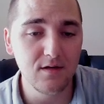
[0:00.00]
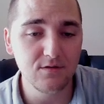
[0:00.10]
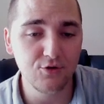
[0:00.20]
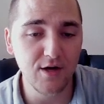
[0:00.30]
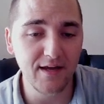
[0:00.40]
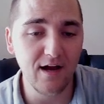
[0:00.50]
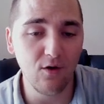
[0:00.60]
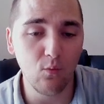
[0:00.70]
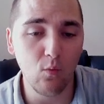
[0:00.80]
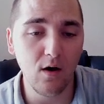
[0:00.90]
So check it
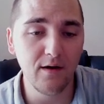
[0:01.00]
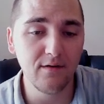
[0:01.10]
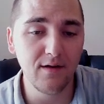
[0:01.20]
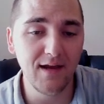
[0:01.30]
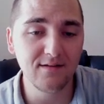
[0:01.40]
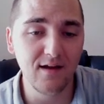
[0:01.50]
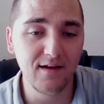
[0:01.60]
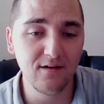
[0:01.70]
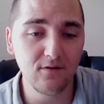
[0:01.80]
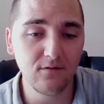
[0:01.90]
out. One
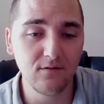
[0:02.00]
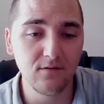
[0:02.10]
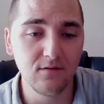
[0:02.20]
anti-heal.